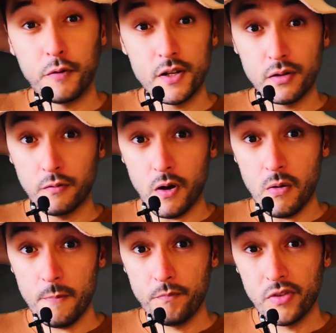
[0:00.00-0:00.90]
first of
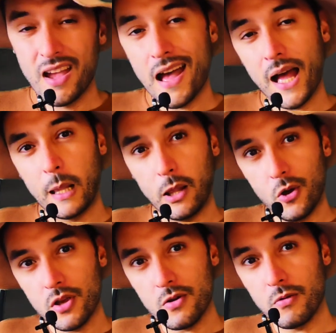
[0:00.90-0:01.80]
all, a
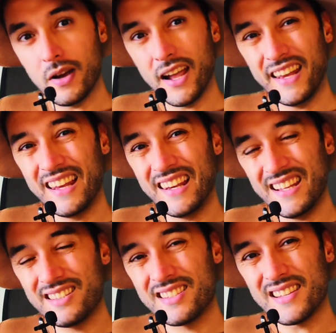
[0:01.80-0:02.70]
loyal and
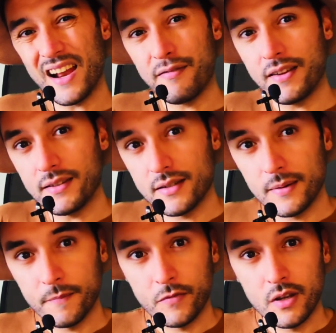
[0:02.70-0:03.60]
elite servant,
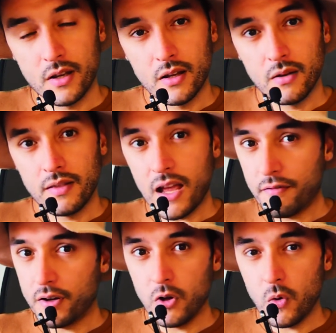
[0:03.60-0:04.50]

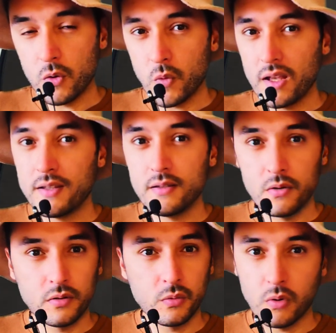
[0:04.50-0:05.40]
never knowing when his
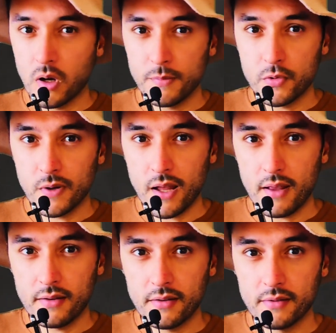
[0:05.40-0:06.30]
duty will come to an
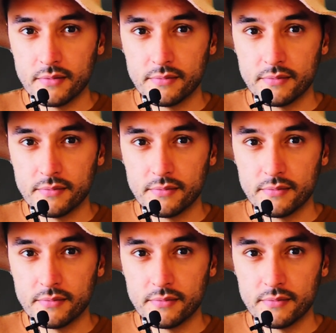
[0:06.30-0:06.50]
end.